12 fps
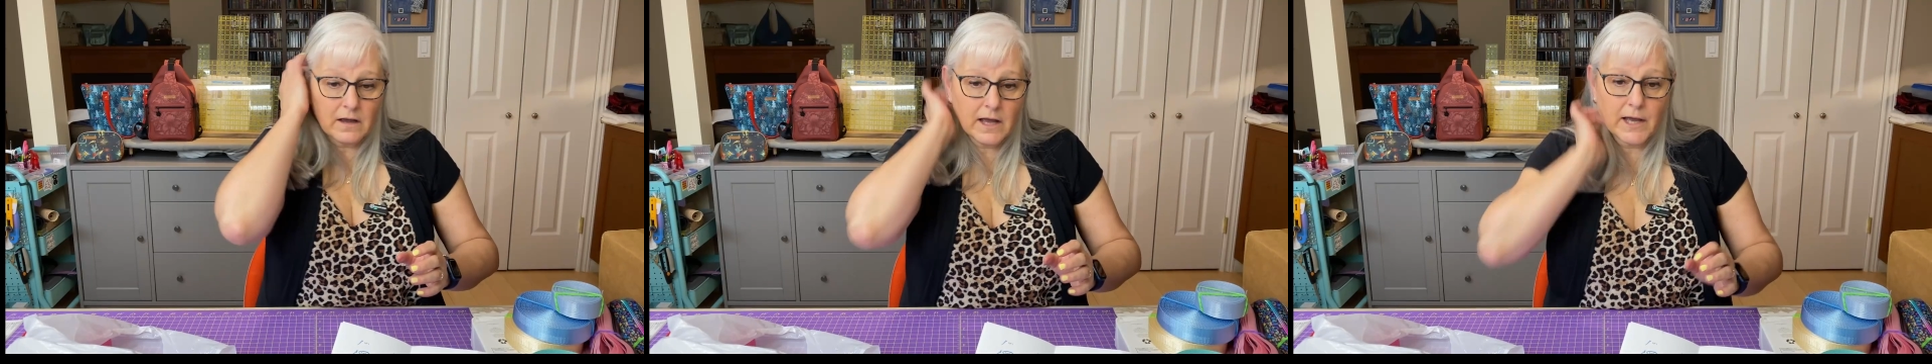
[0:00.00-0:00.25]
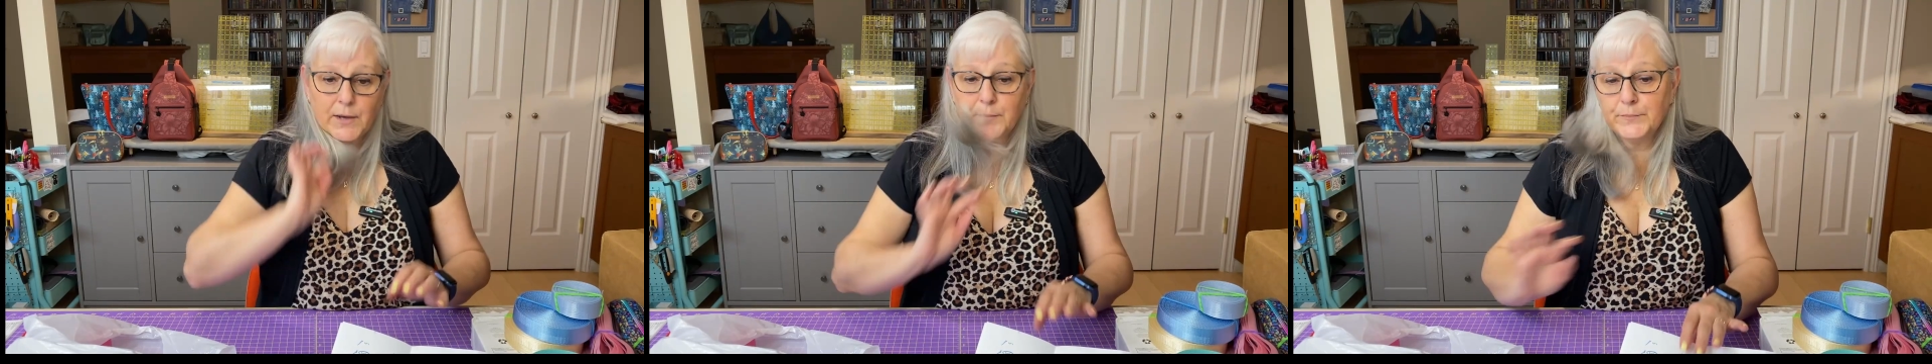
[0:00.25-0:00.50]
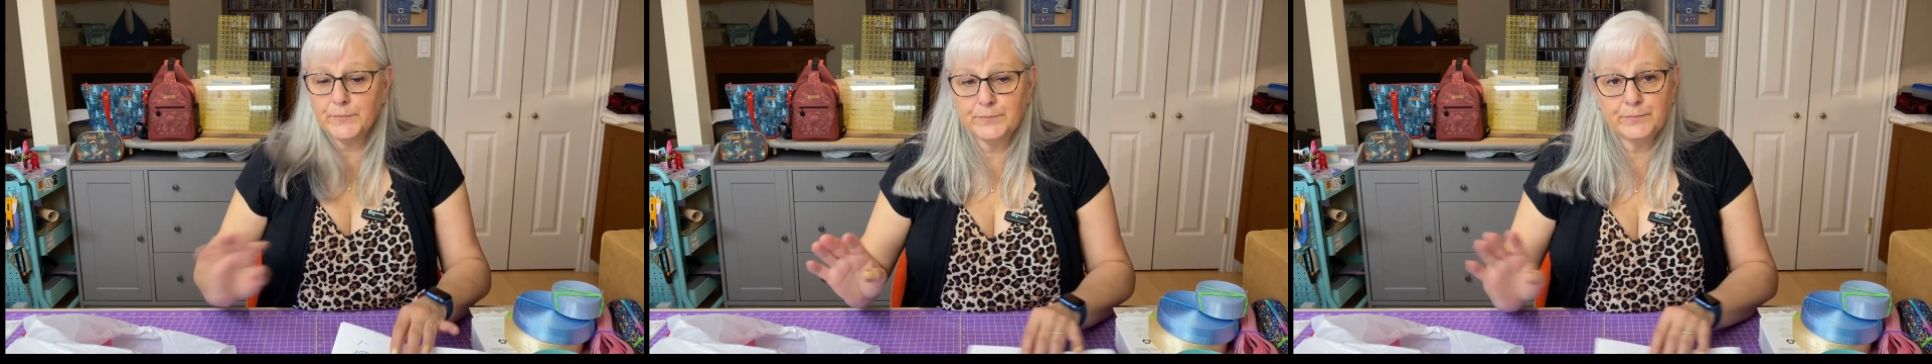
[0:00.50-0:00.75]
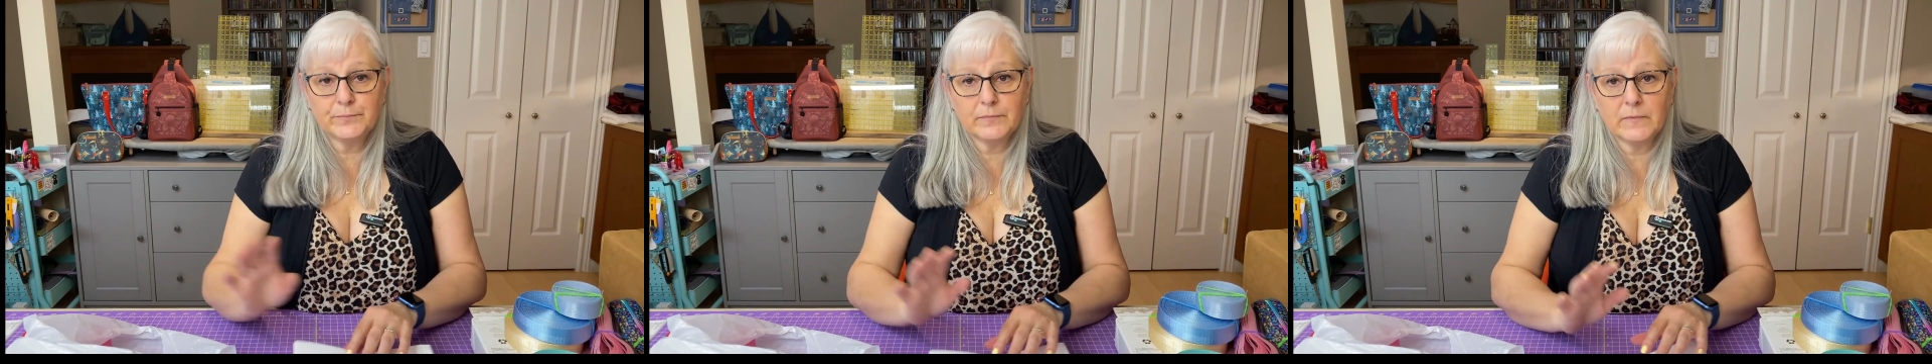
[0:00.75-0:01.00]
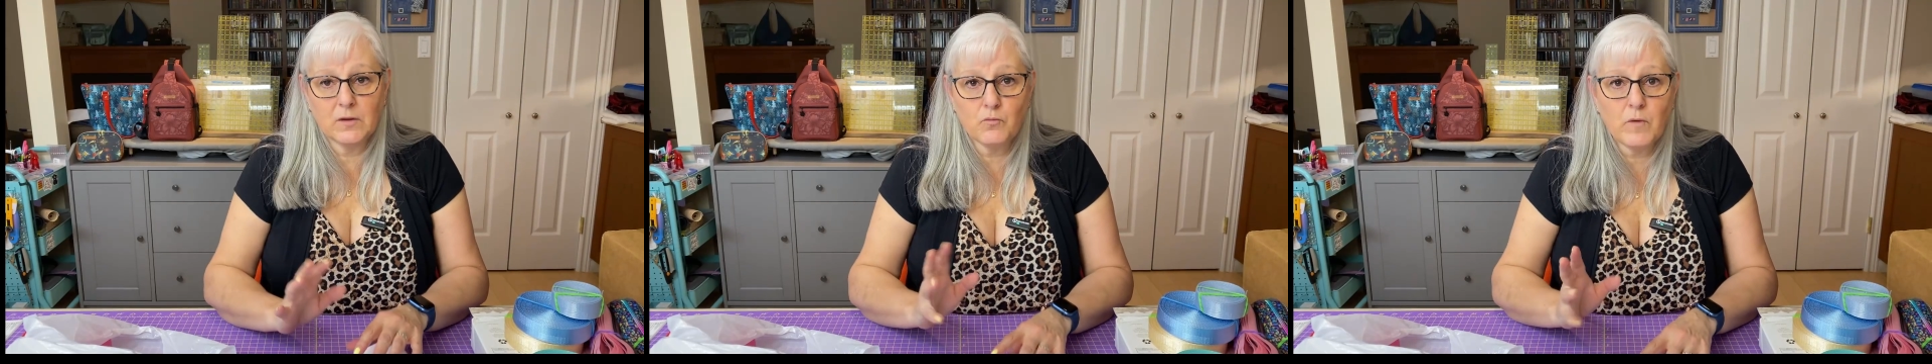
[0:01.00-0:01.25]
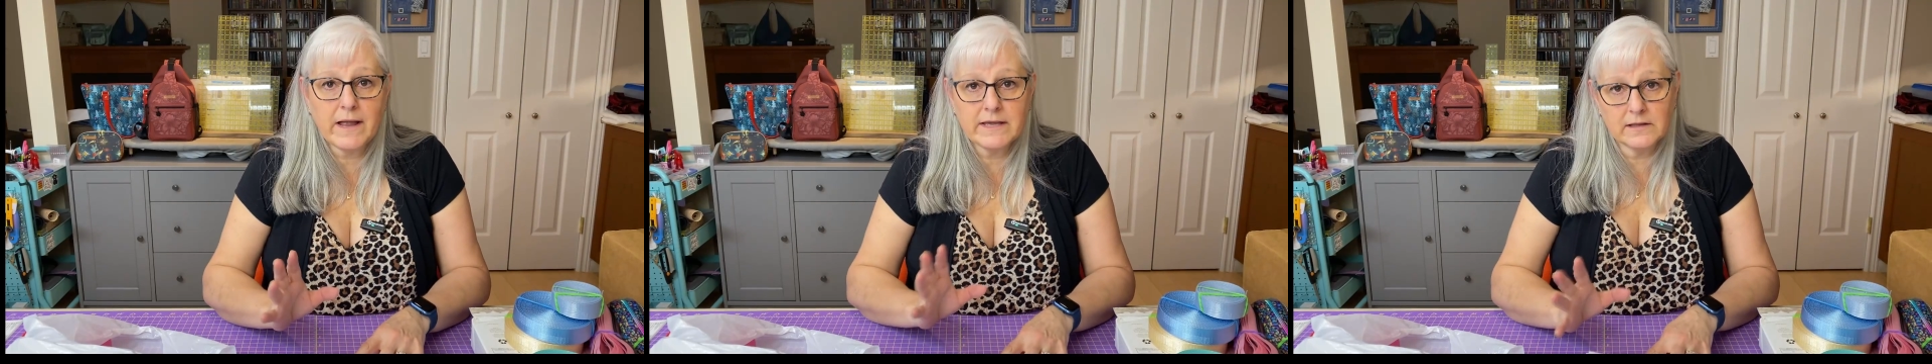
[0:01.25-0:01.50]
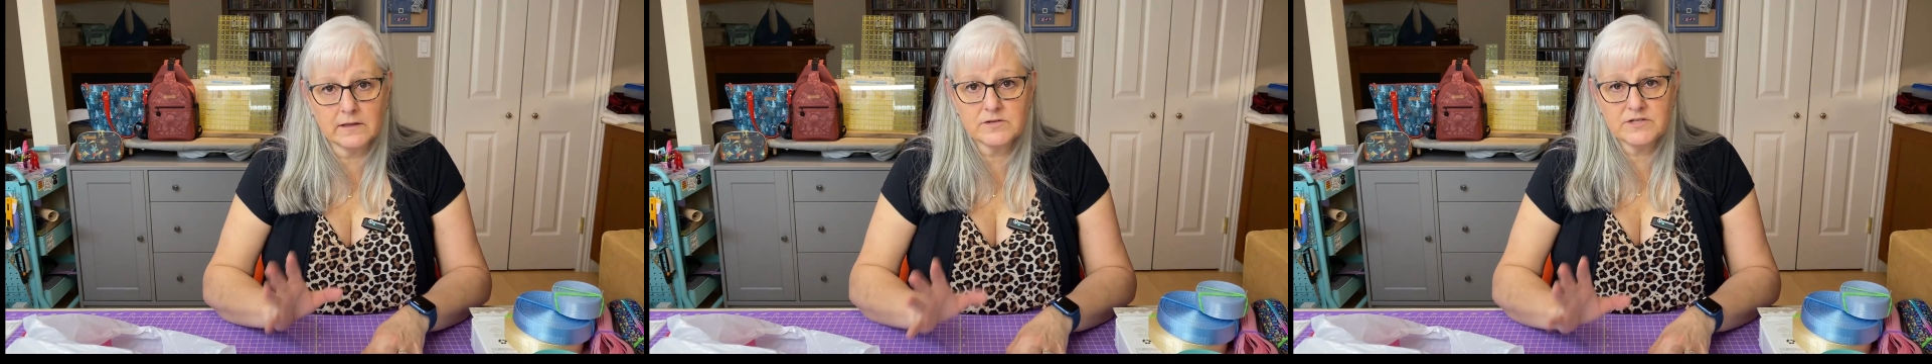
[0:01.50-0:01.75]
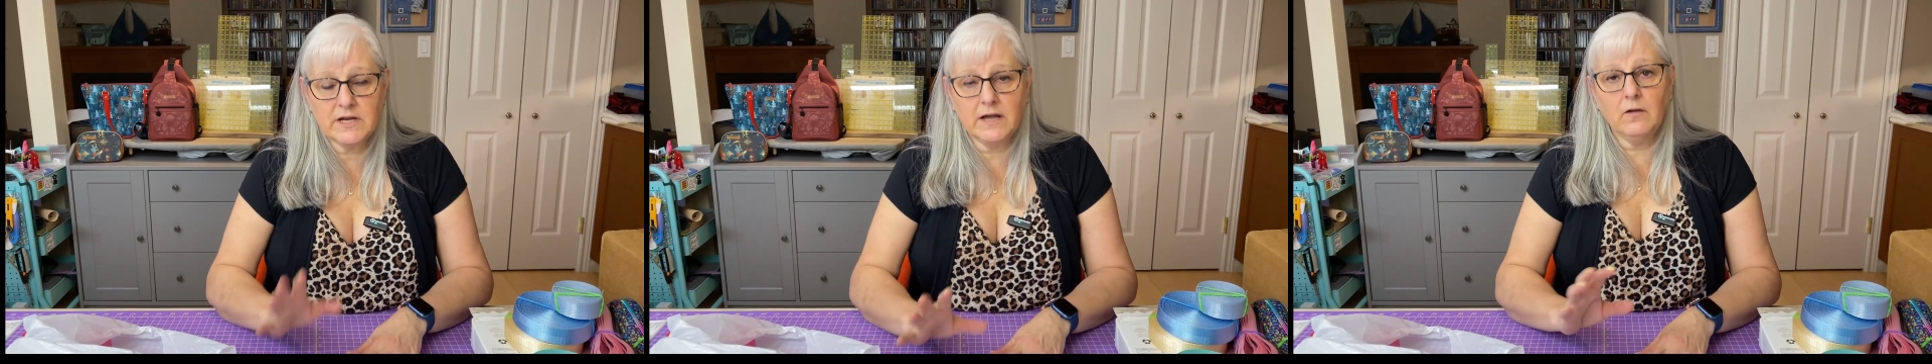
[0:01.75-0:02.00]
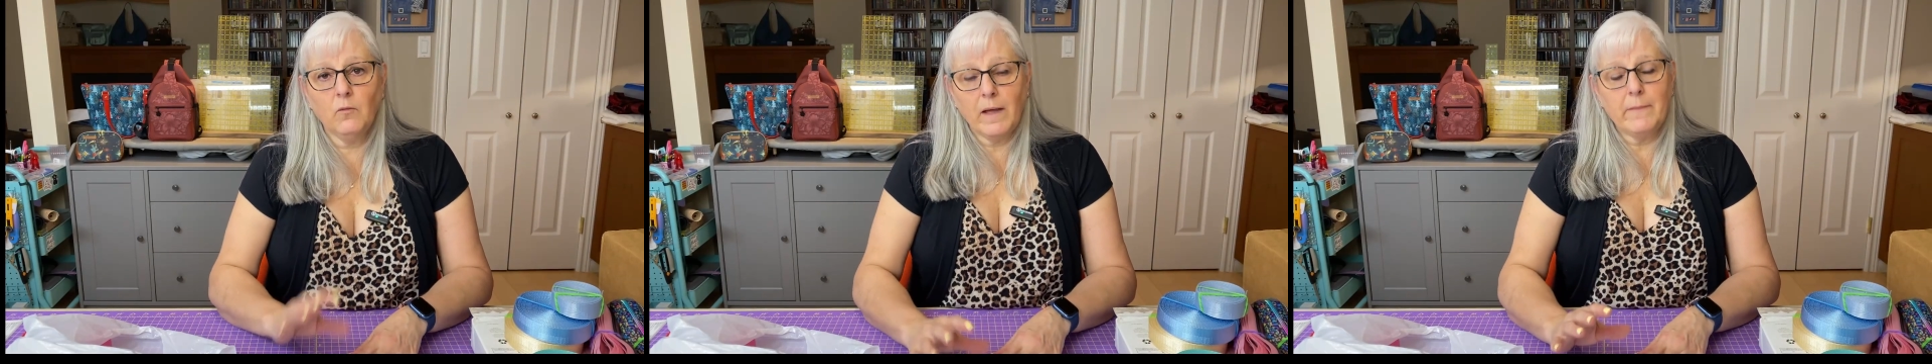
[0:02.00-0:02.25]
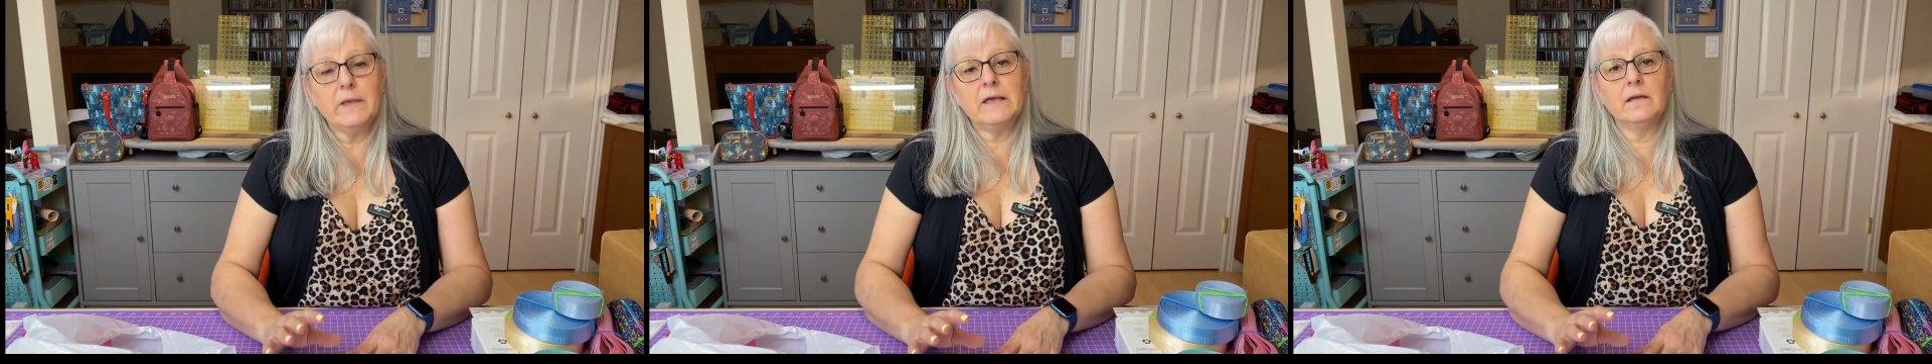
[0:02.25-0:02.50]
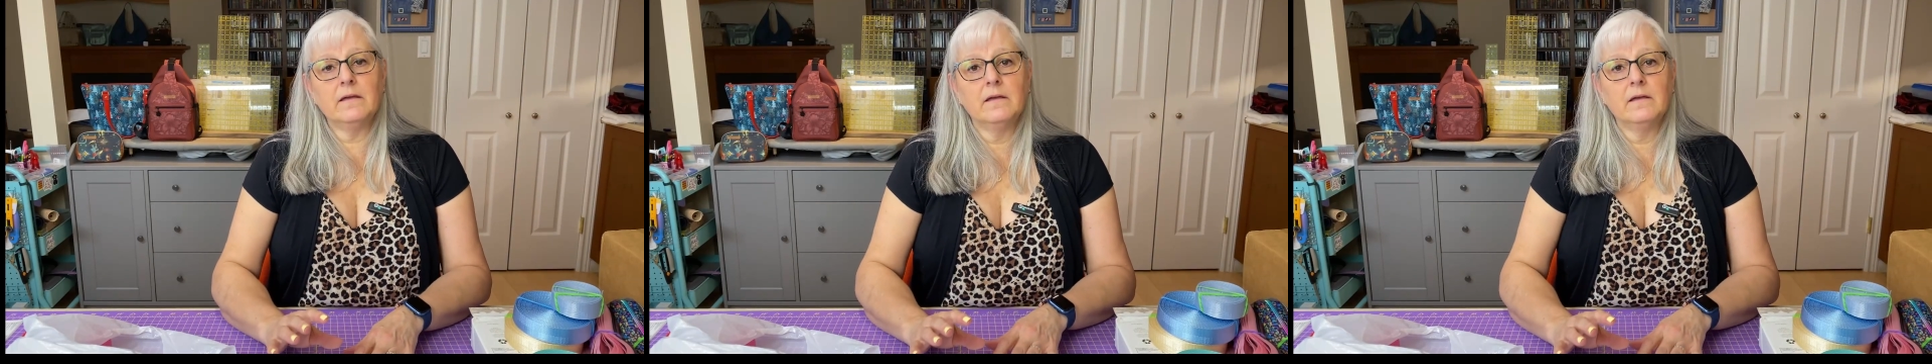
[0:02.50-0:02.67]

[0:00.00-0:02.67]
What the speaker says: the regular style webbing.